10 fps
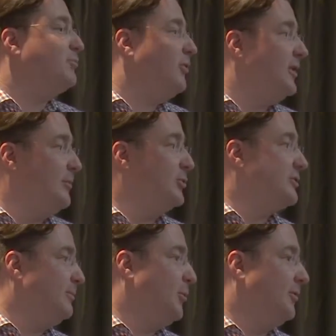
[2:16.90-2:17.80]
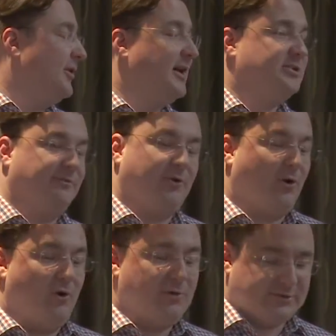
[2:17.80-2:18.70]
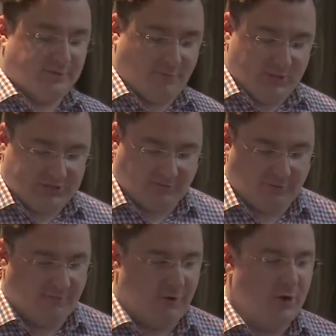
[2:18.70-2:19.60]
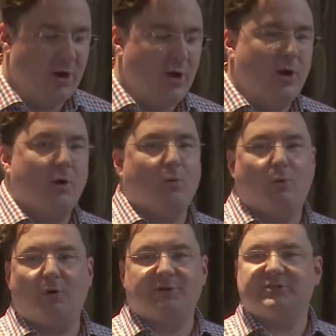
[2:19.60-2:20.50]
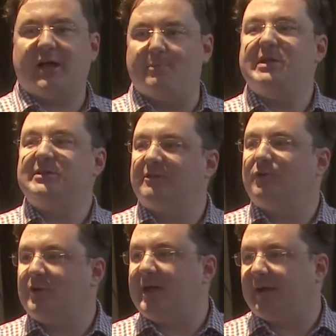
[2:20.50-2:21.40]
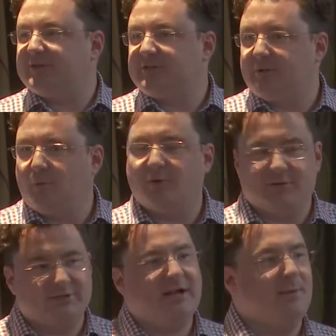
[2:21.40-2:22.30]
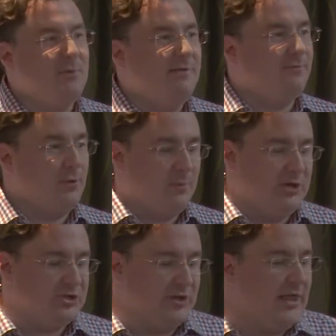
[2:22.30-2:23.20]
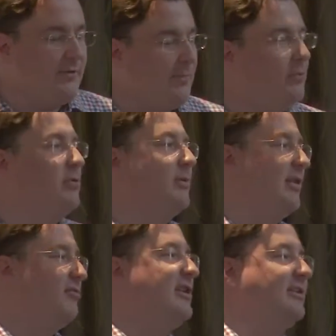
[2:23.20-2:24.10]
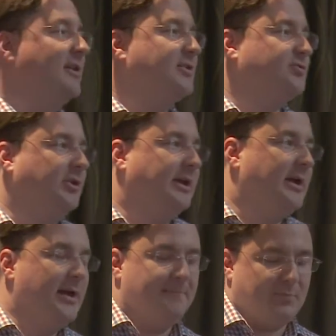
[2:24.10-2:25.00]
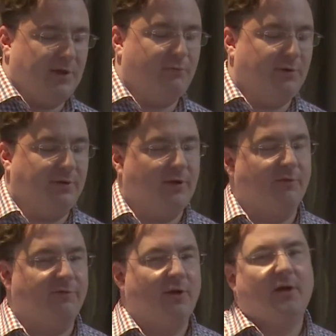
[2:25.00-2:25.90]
Probably the most important thing is you've got all this information in front of you. What does that mean you do next? What does that mean for the patient? And there are probably three things, really, if we think of,